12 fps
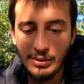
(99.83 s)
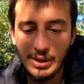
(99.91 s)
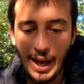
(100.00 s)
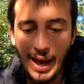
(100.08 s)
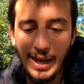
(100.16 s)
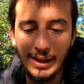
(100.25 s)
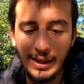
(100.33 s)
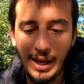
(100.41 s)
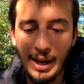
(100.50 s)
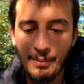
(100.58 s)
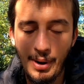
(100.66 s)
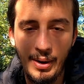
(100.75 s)
It's 8
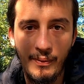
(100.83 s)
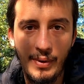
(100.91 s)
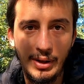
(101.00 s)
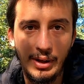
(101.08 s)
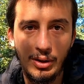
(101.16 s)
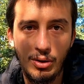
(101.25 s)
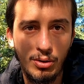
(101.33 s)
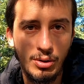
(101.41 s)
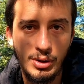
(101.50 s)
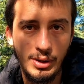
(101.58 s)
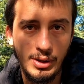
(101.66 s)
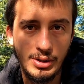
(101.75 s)
AM, I'm waiting the
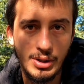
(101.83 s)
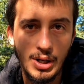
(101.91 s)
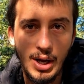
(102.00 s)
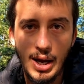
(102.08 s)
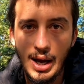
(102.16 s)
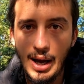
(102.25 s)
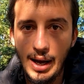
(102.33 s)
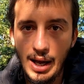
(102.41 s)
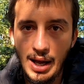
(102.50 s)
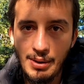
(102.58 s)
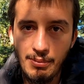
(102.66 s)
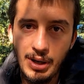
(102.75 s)
orders.
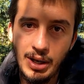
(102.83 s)
And